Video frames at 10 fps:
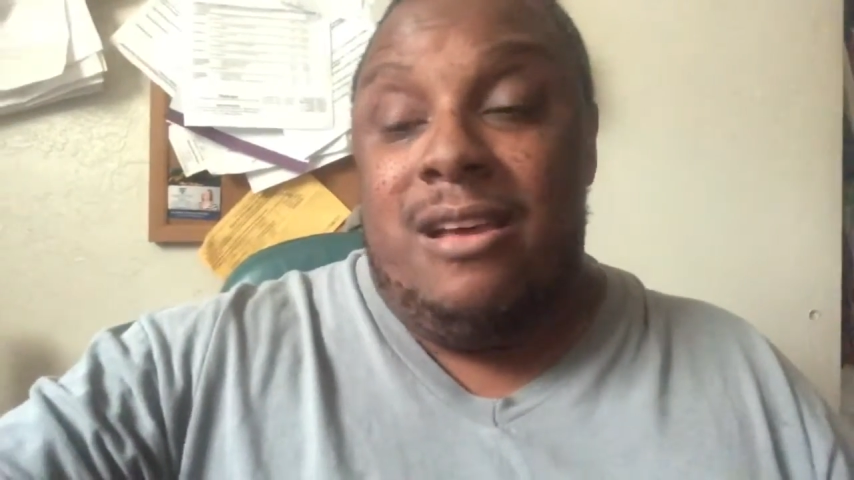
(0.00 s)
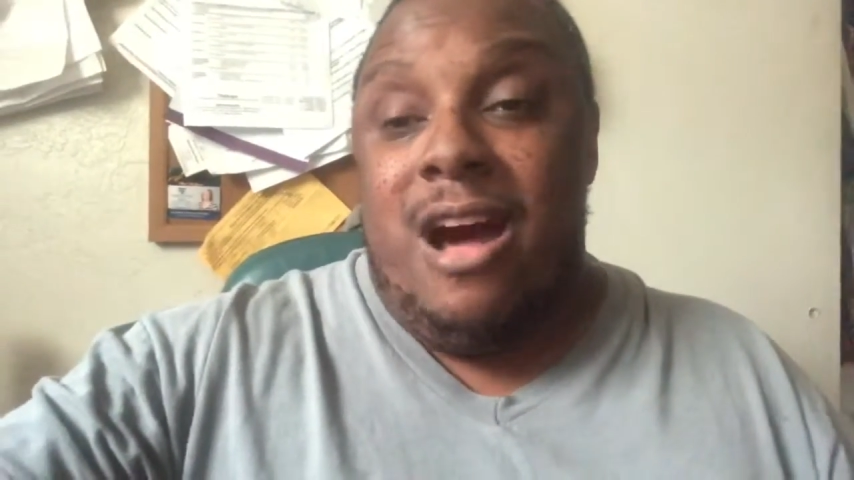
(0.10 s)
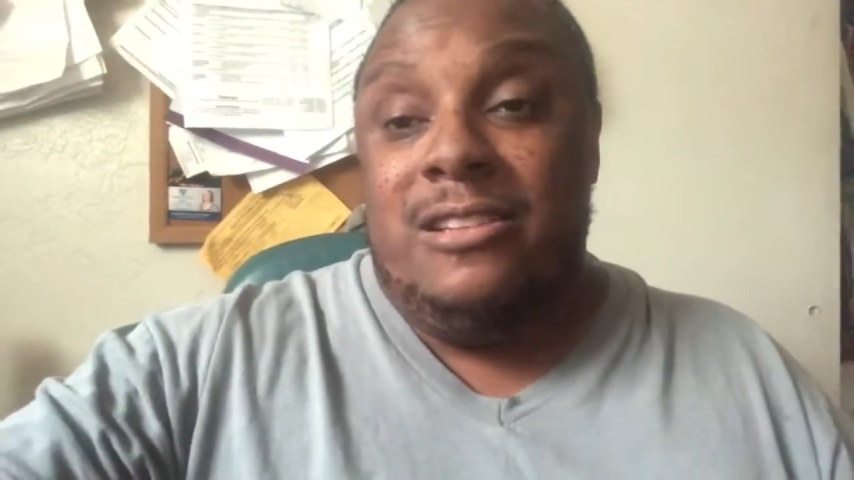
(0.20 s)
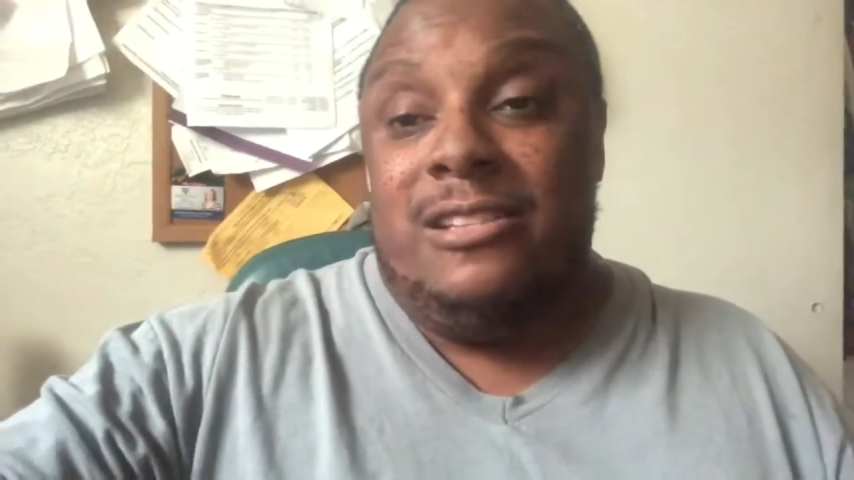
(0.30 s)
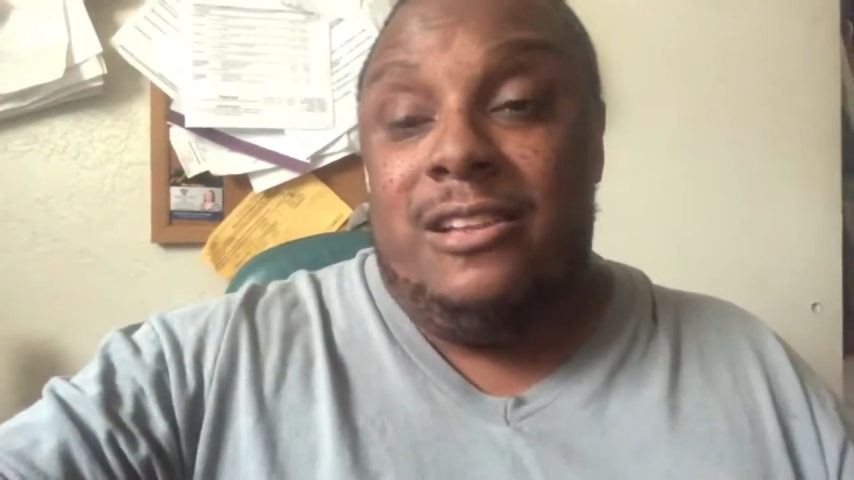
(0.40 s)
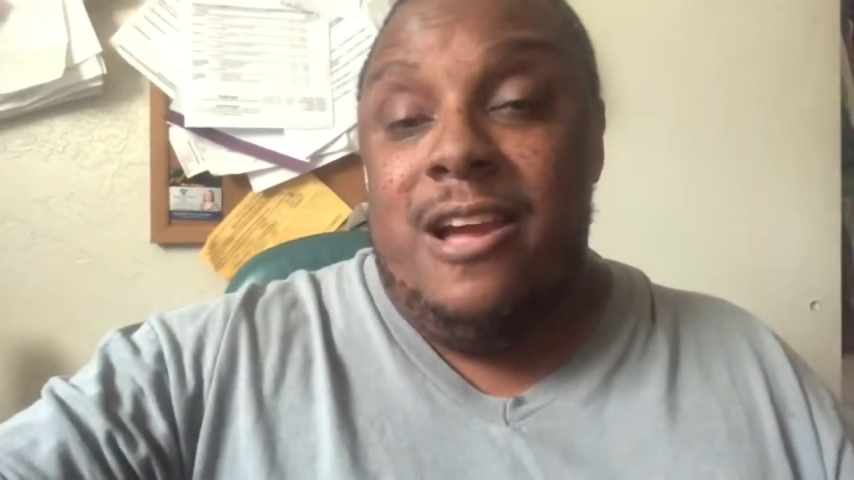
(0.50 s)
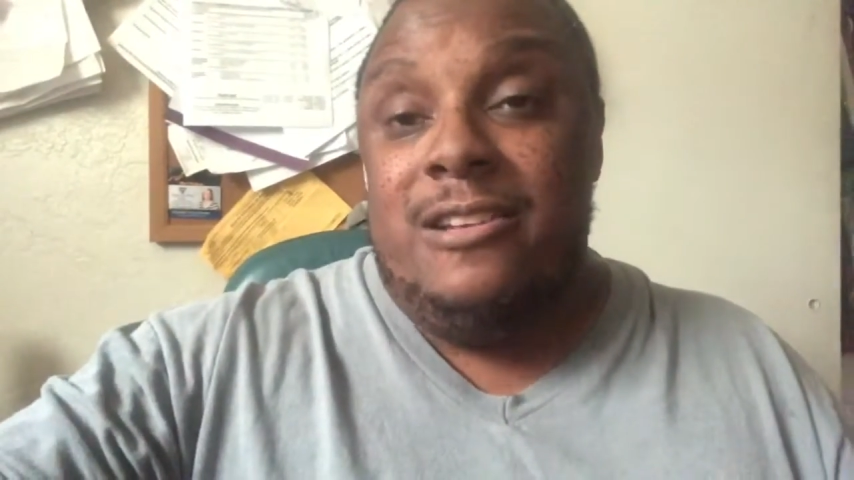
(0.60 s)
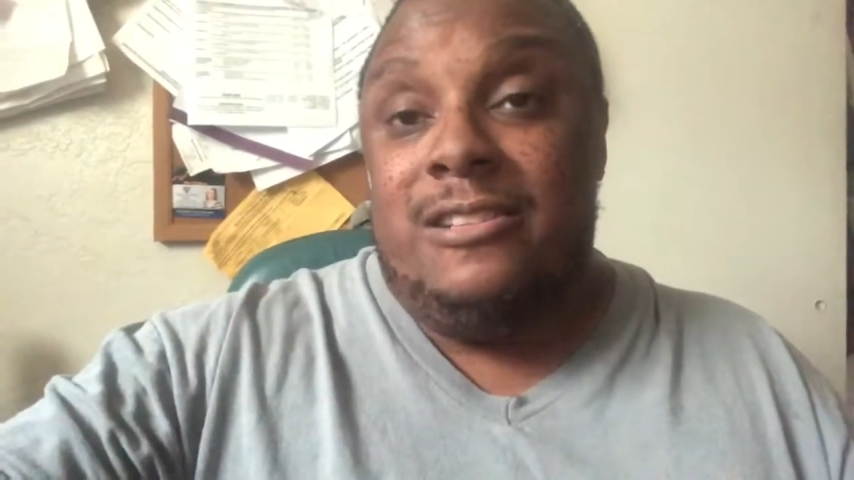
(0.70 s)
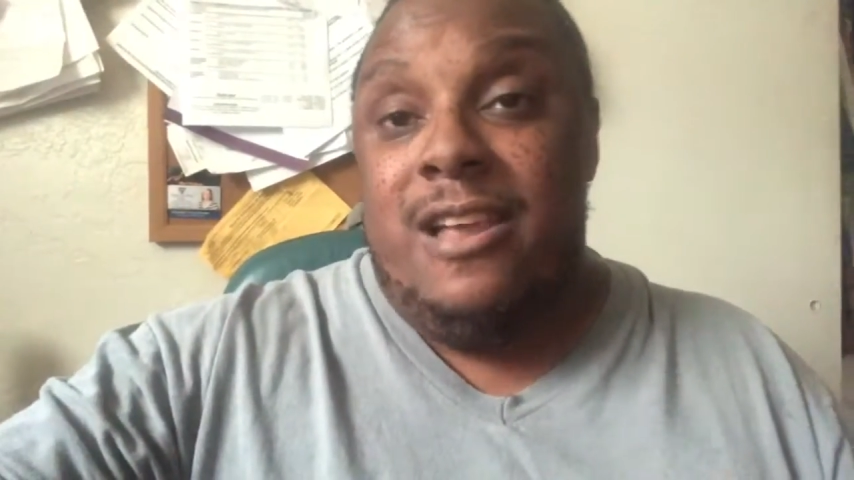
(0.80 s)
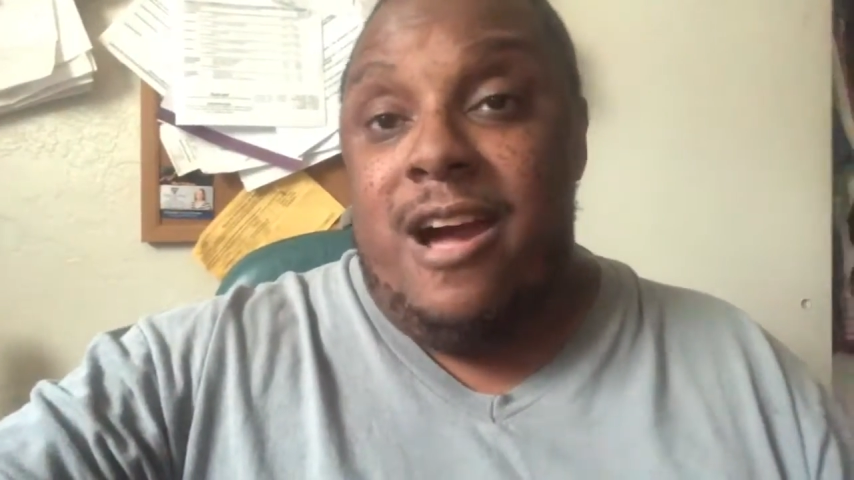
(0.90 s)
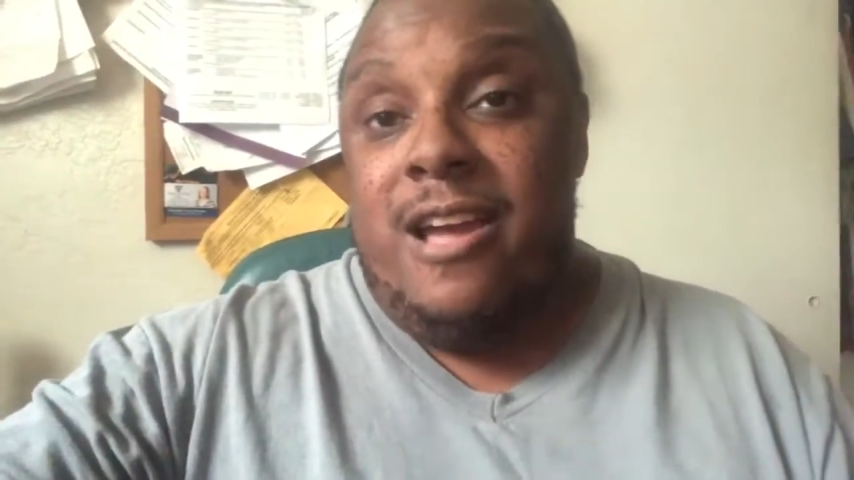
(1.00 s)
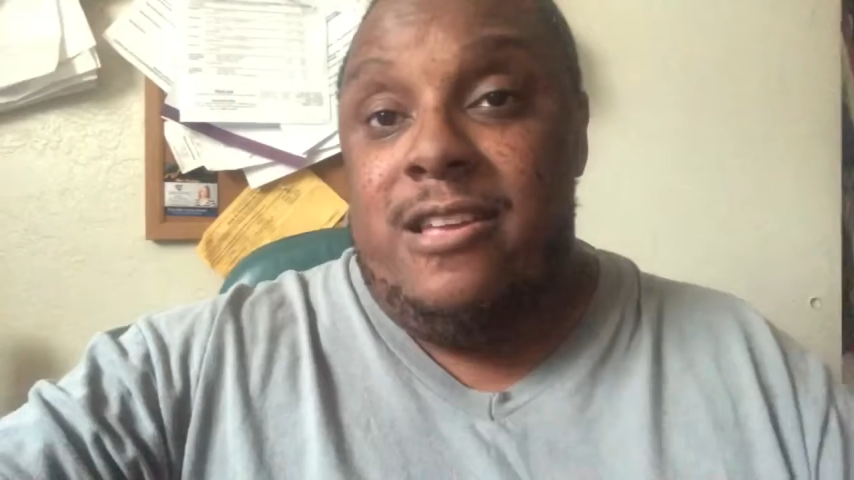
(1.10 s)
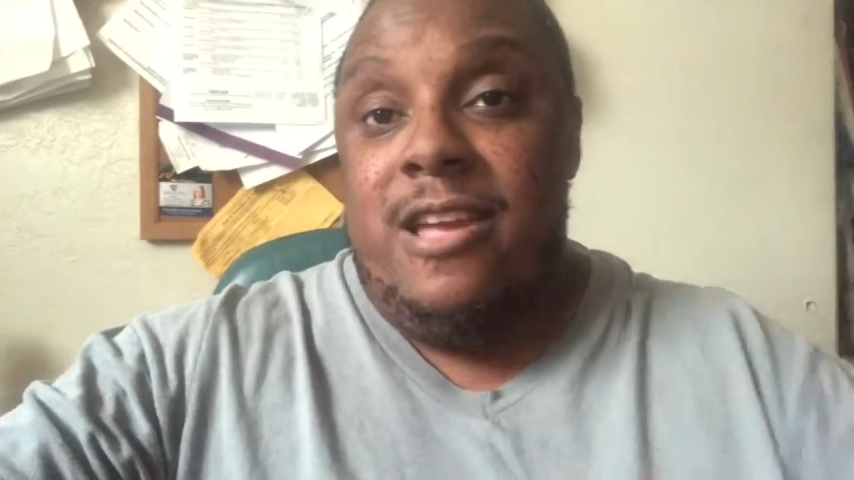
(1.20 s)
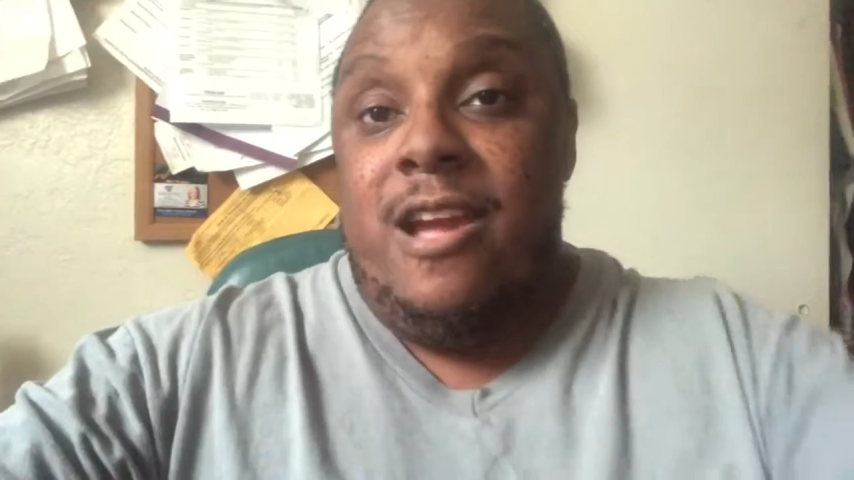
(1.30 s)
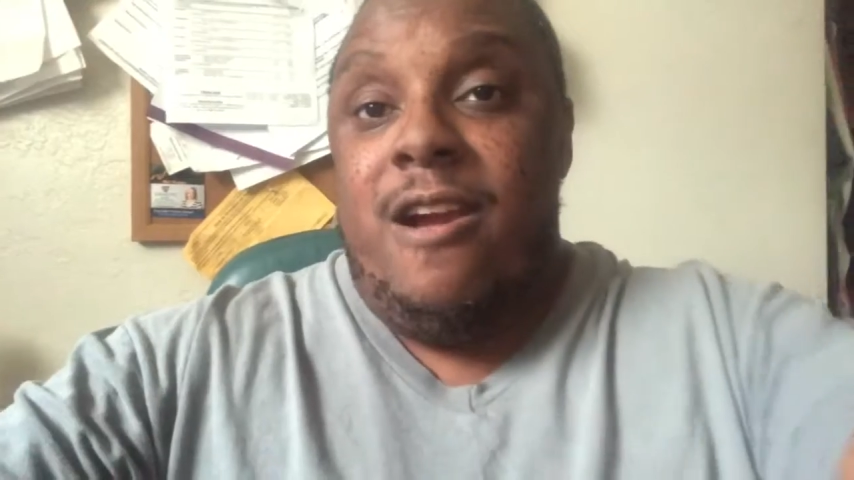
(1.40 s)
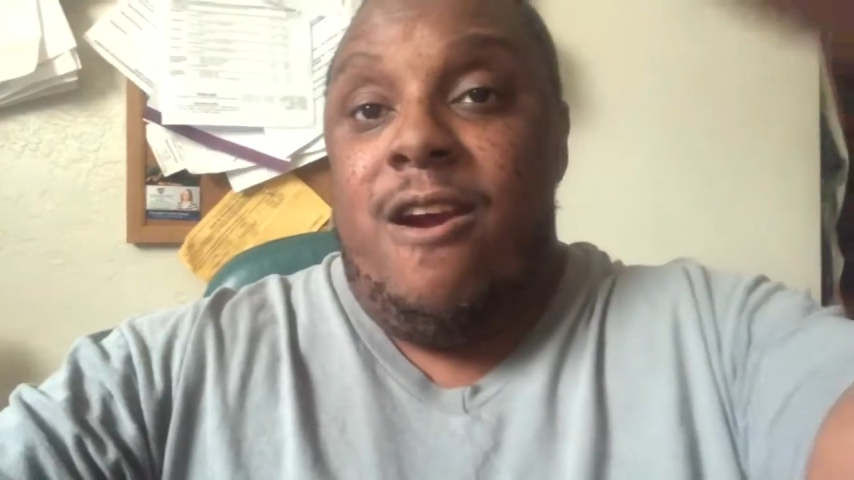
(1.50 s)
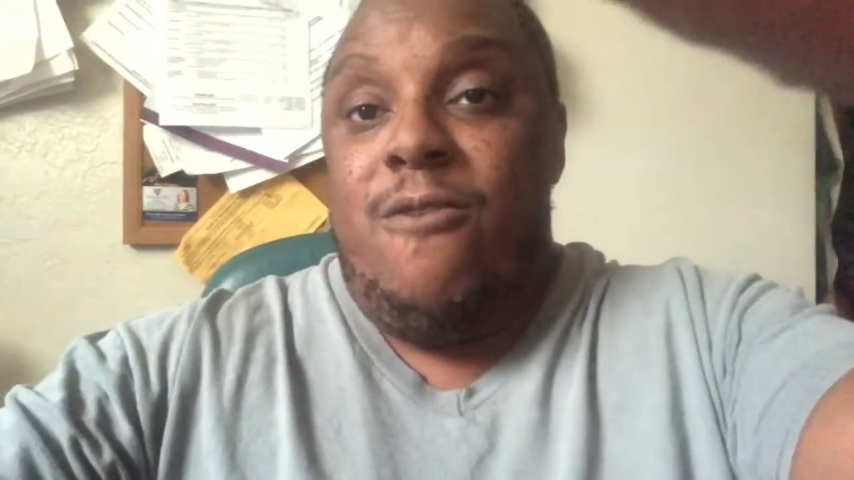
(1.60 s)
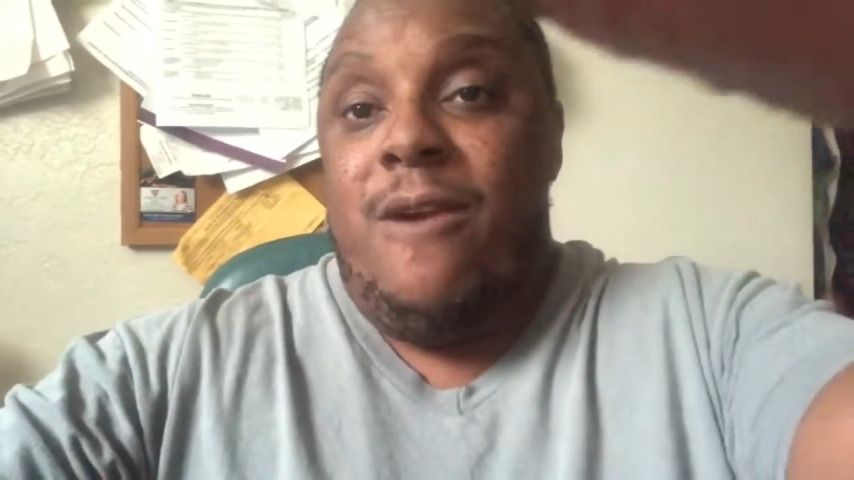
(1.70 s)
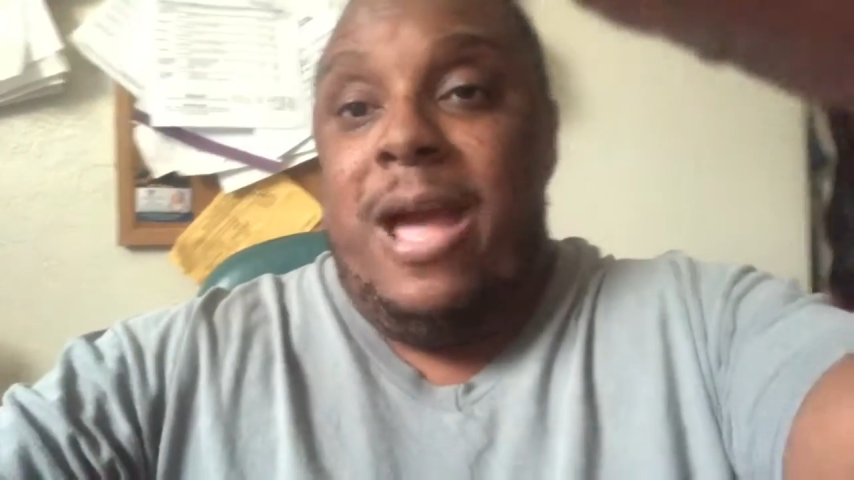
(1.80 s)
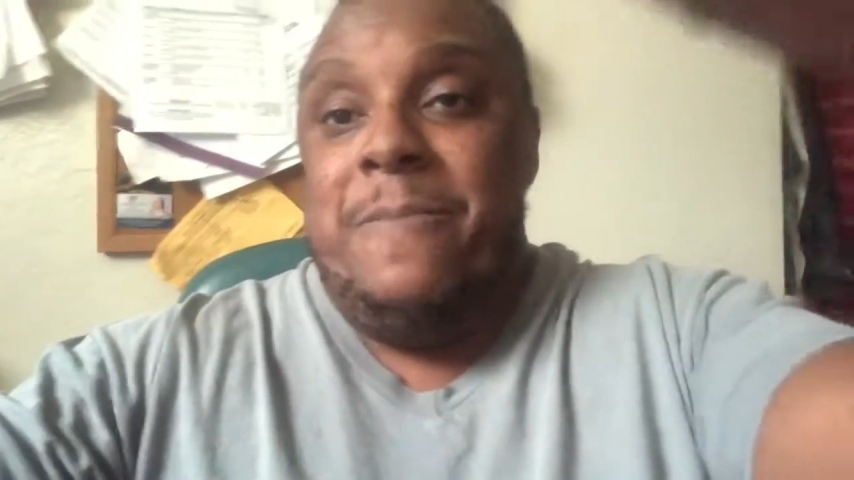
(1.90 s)
Oscillers Lawn Care.
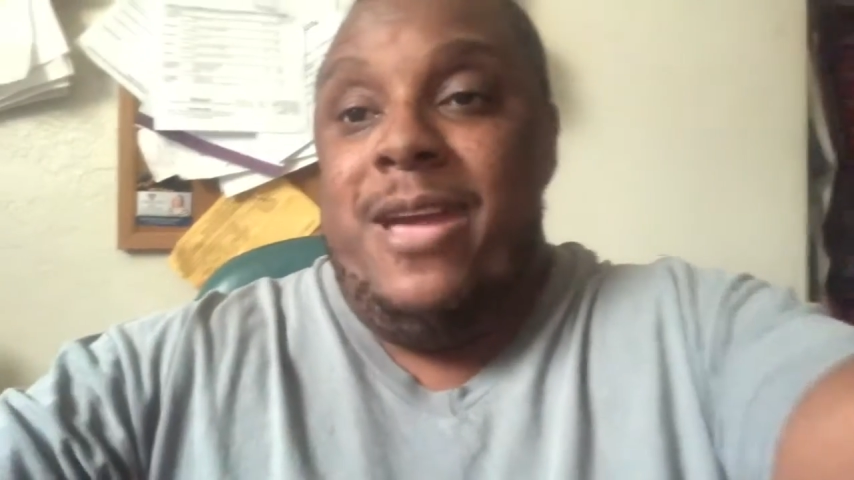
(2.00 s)
All right,